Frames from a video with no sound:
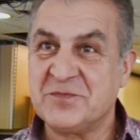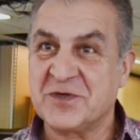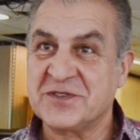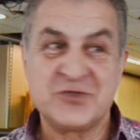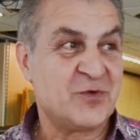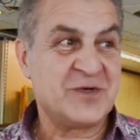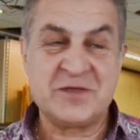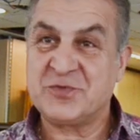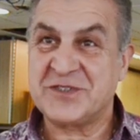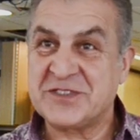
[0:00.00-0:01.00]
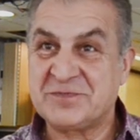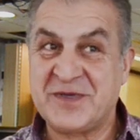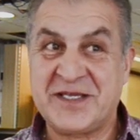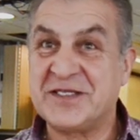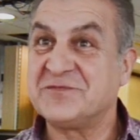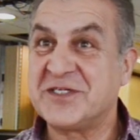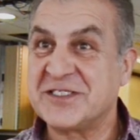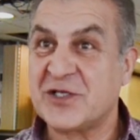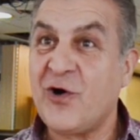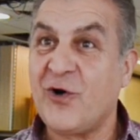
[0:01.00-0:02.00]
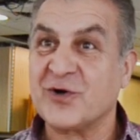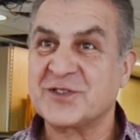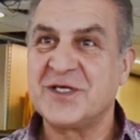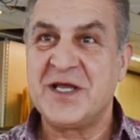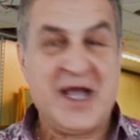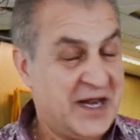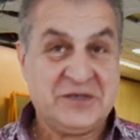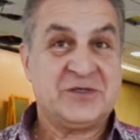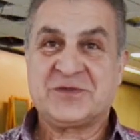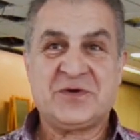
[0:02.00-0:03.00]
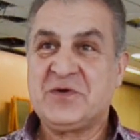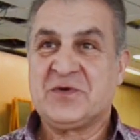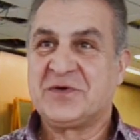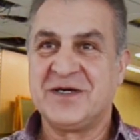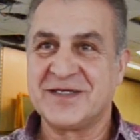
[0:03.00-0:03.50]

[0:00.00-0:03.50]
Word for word: but normally he puts his beak in when it's hot, and he goes, oh.